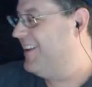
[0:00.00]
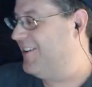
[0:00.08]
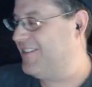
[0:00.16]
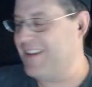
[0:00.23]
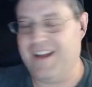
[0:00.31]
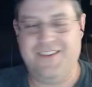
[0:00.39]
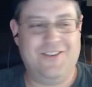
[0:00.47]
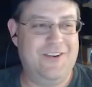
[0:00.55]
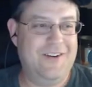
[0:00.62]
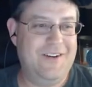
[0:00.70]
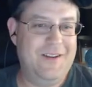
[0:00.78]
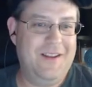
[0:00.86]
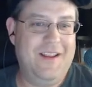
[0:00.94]
Those guys
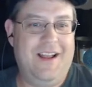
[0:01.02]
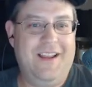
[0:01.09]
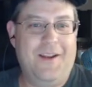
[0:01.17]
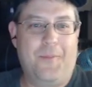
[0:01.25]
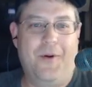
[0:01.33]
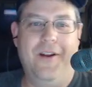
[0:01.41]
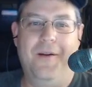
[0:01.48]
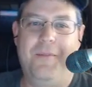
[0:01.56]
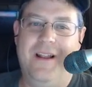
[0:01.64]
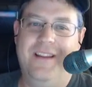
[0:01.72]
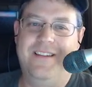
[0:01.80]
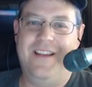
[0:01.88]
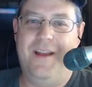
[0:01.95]
they're putting them
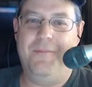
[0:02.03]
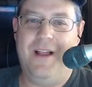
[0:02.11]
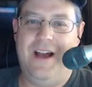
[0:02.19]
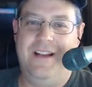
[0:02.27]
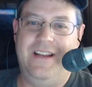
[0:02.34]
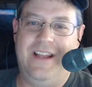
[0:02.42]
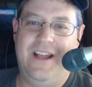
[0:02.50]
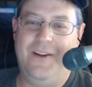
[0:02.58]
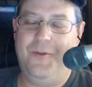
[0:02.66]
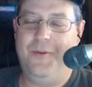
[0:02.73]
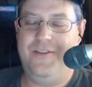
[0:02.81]
on the same line together,